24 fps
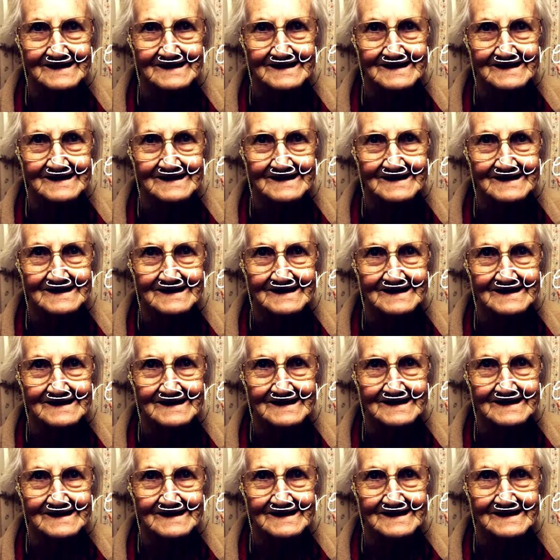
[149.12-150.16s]

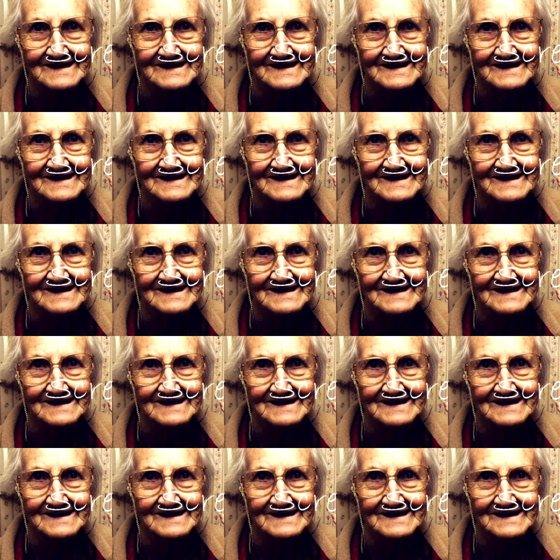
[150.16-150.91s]
No one is speaking in this clip.